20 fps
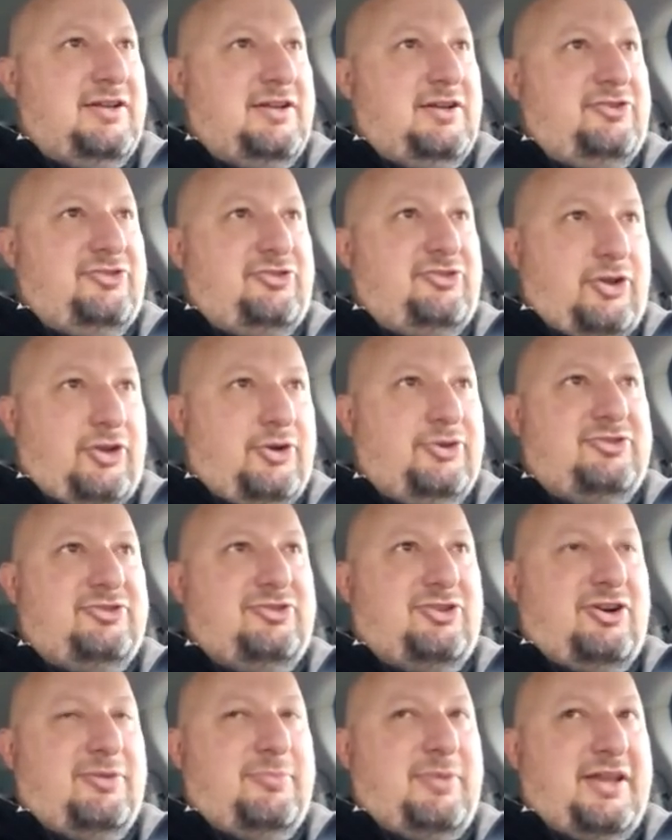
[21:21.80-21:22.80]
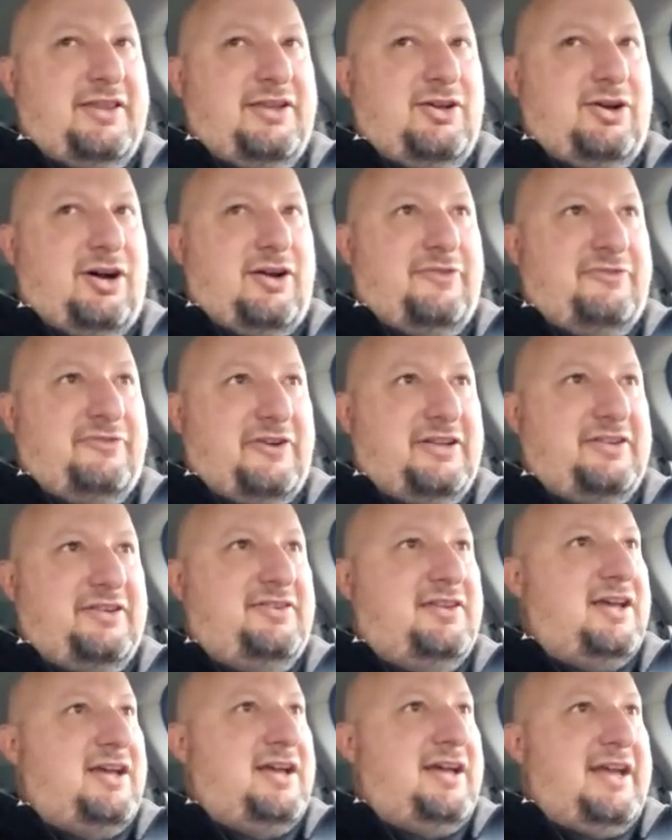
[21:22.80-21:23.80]
Slow start by the
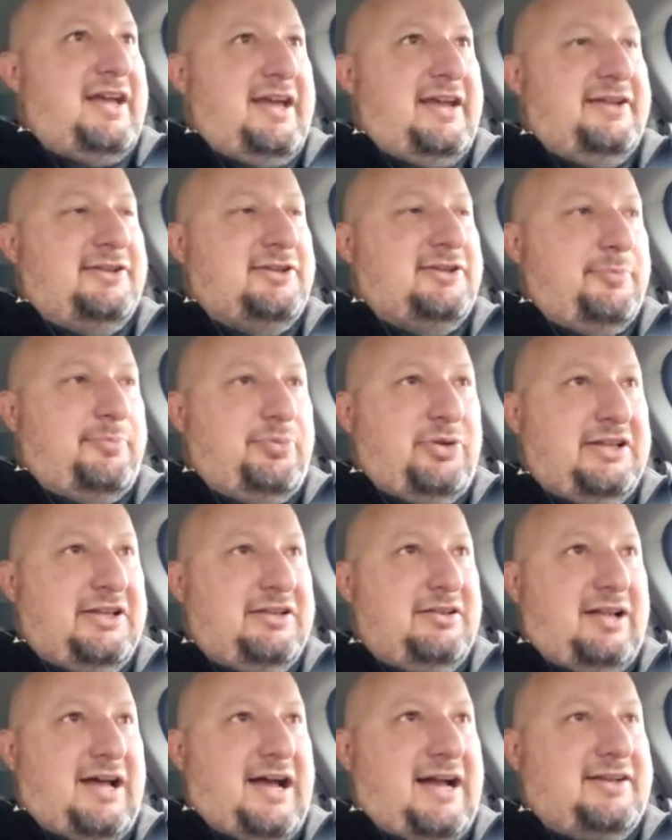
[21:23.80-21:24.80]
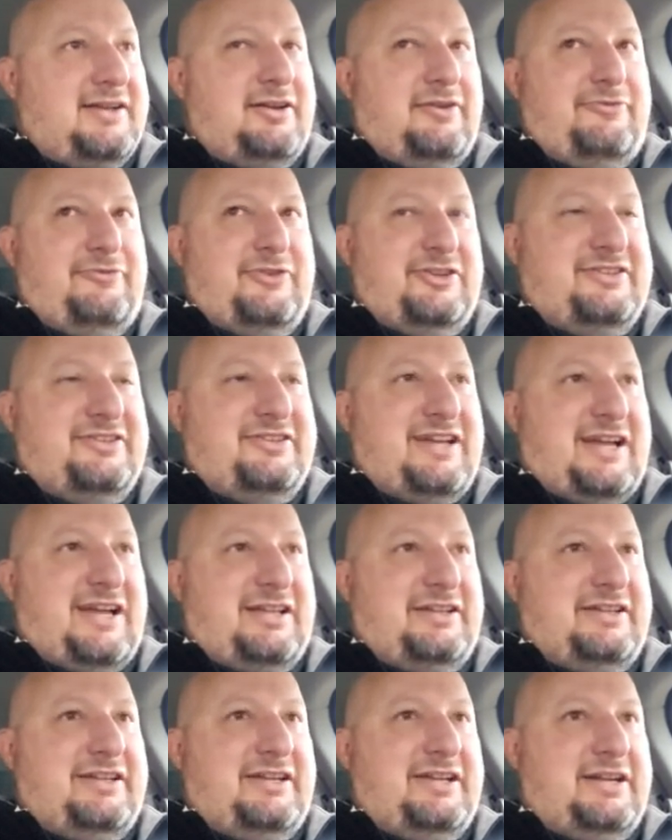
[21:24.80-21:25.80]
offense and a complete lack of
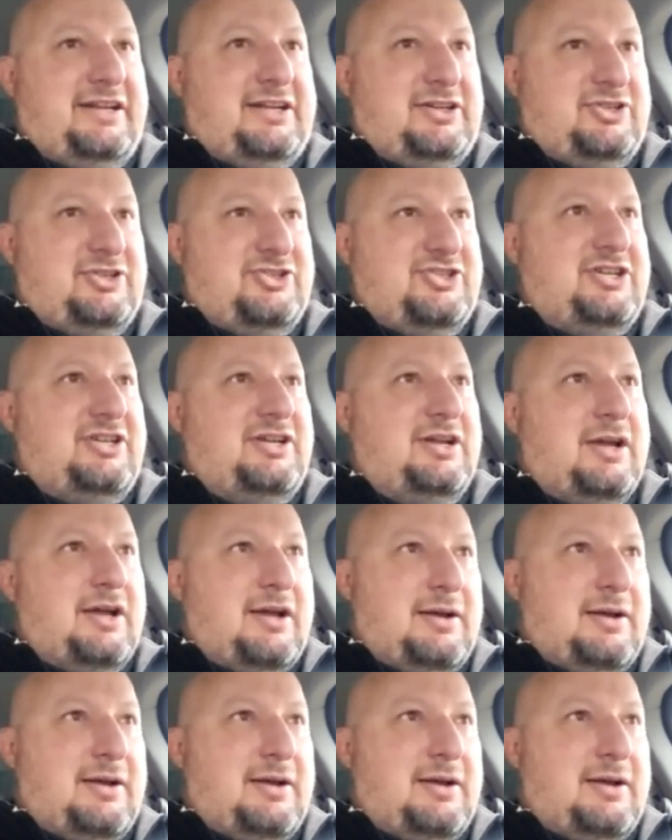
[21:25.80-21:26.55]
physicality and energy